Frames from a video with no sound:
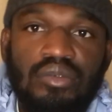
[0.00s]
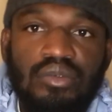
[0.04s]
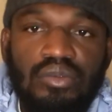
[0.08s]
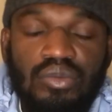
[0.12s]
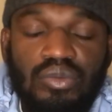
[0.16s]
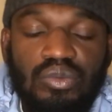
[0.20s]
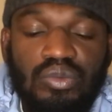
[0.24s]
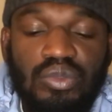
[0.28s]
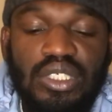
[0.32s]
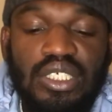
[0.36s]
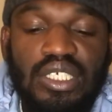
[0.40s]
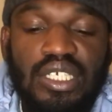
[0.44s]

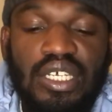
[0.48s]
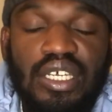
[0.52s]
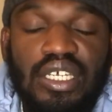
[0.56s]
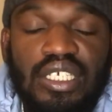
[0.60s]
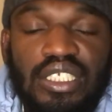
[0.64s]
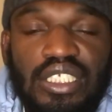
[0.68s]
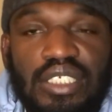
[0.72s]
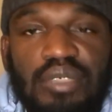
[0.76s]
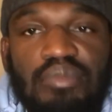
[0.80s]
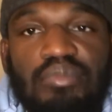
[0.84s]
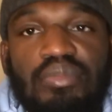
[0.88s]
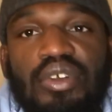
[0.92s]
What's good? It's
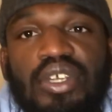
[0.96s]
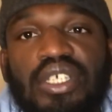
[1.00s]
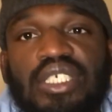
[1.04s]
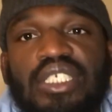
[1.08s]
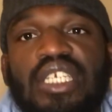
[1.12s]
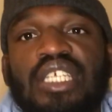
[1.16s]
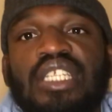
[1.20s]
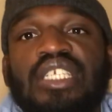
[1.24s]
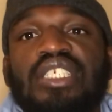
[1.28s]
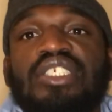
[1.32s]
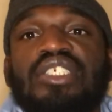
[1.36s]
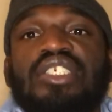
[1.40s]
your boy
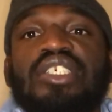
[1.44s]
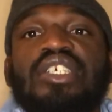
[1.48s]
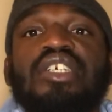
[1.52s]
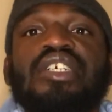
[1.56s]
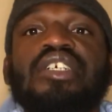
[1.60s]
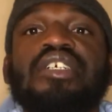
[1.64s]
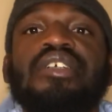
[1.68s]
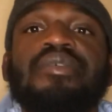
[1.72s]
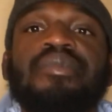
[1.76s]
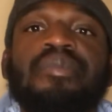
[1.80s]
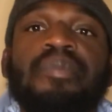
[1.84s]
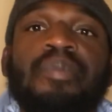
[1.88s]
Skinny Suge,
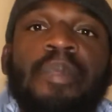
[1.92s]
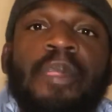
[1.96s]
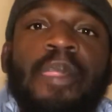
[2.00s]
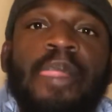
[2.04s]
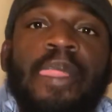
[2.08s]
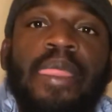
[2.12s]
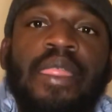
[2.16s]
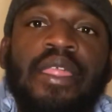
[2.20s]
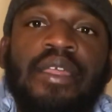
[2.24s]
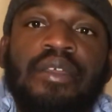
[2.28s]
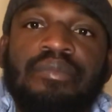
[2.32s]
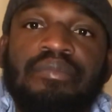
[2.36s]

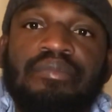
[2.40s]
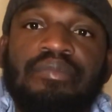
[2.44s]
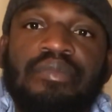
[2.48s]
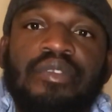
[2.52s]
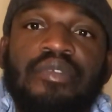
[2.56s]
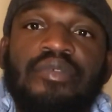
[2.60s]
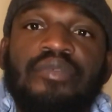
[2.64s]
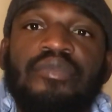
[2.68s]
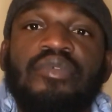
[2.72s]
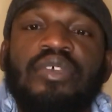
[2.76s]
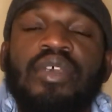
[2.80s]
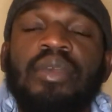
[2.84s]

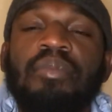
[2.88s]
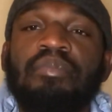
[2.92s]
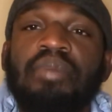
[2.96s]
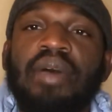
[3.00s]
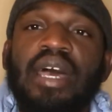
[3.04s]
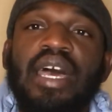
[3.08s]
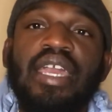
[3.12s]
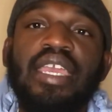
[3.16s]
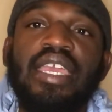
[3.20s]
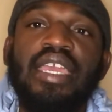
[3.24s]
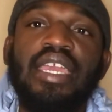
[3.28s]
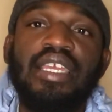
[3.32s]
Vent
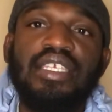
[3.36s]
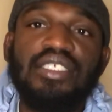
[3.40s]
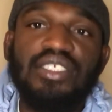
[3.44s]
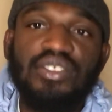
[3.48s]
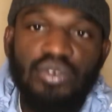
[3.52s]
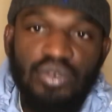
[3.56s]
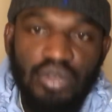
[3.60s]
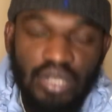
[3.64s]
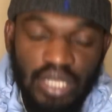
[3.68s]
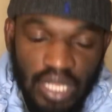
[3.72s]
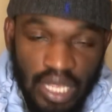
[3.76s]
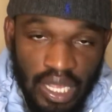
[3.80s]
Podcast
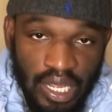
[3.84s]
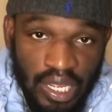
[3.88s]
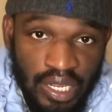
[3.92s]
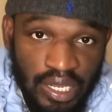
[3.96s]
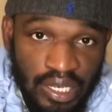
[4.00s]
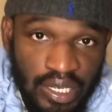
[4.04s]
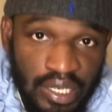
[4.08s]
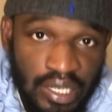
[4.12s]
Online.